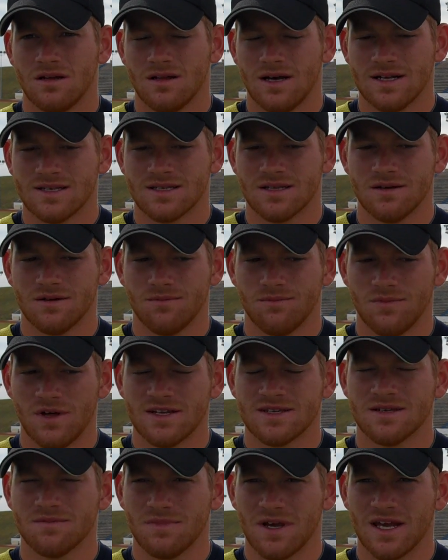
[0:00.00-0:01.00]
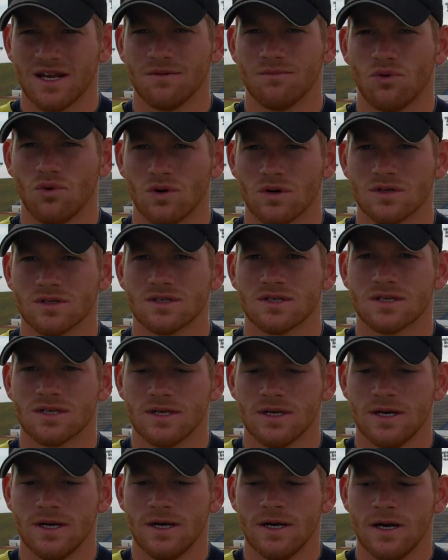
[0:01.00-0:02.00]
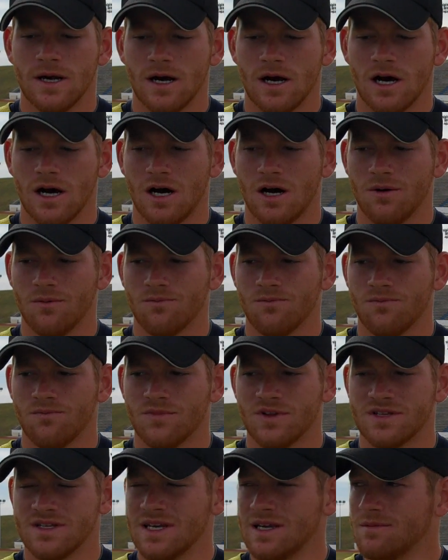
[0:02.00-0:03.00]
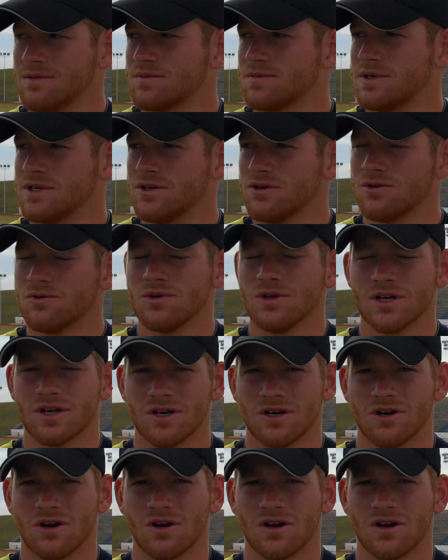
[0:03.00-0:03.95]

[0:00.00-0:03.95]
That's the main importance. The team's been doing really good.